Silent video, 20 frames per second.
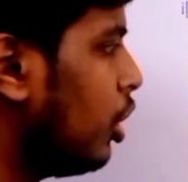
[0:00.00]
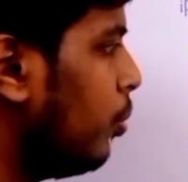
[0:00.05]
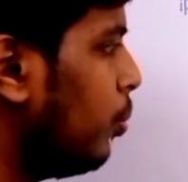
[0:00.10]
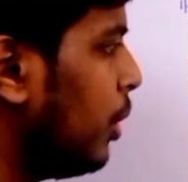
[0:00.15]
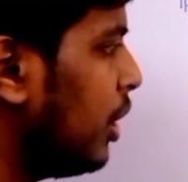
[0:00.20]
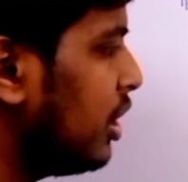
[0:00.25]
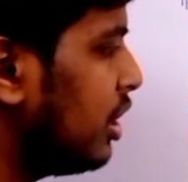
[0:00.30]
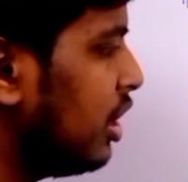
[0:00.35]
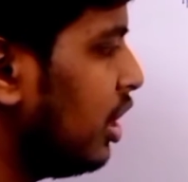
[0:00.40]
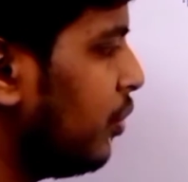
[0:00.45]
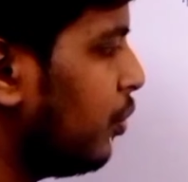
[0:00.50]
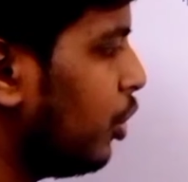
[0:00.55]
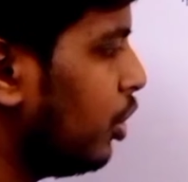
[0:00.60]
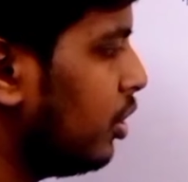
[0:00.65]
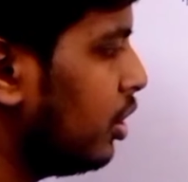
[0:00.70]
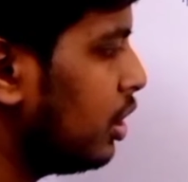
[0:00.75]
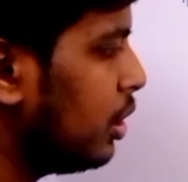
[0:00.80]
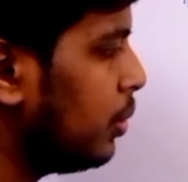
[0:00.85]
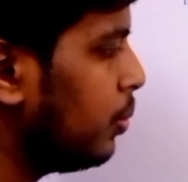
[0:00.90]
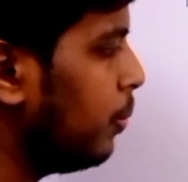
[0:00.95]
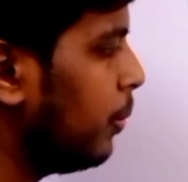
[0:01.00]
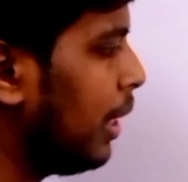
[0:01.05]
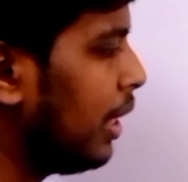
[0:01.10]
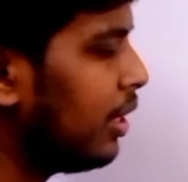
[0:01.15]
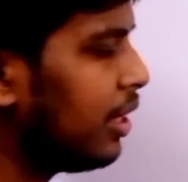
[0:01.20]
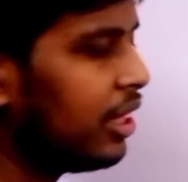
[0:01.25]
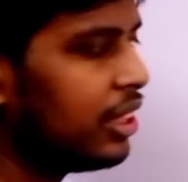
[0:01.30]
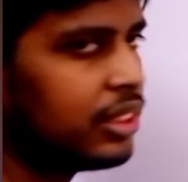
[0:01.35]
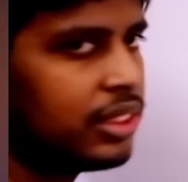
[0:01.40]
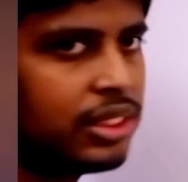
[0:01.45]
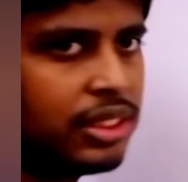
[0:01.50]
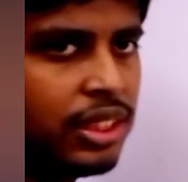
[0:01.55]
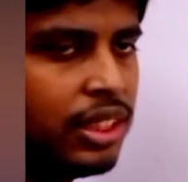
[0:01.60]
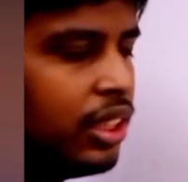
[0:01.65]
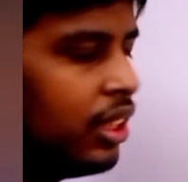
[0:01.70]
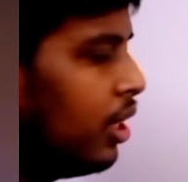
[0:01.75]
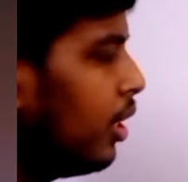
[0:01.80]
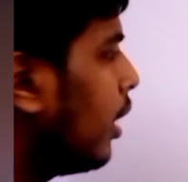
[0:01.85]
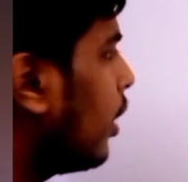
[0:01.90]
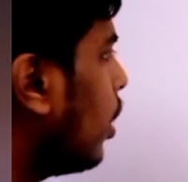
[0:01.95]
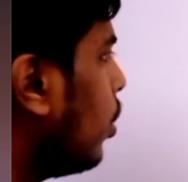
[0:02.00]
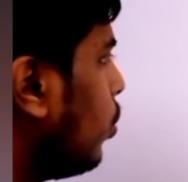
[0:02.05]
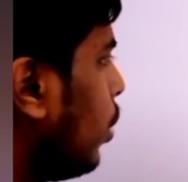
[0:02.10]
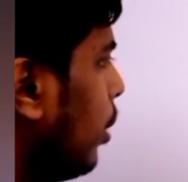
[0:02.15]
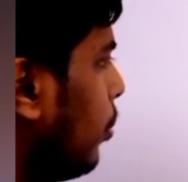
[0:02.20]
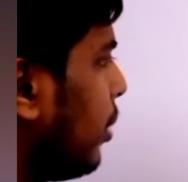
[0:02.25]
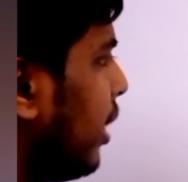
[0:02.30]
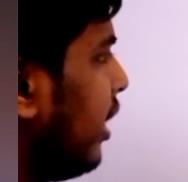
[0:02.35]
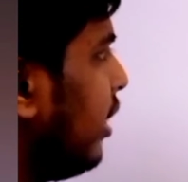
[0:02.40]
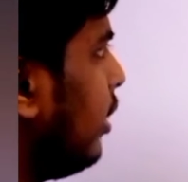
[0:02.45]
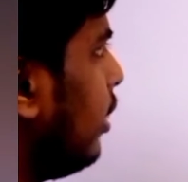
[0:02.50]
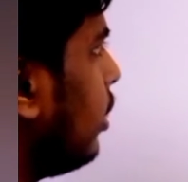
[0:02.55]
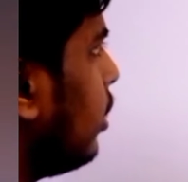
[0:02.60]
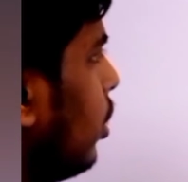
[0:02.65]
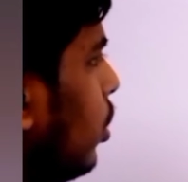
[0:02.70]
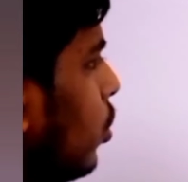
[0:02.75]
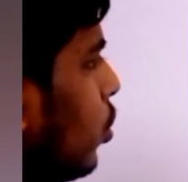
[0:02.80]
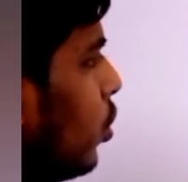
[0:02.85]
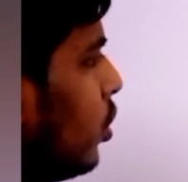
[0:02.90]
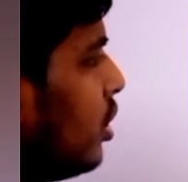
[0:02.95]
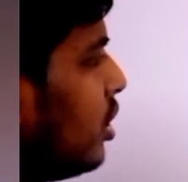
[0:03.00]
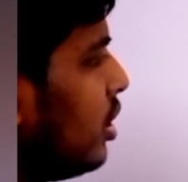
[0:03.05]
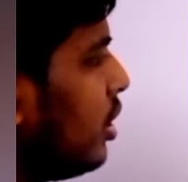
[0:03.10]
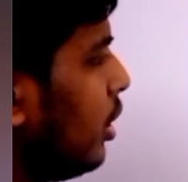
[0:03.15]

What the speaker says: complexity for this matrix. Now I am writing the code.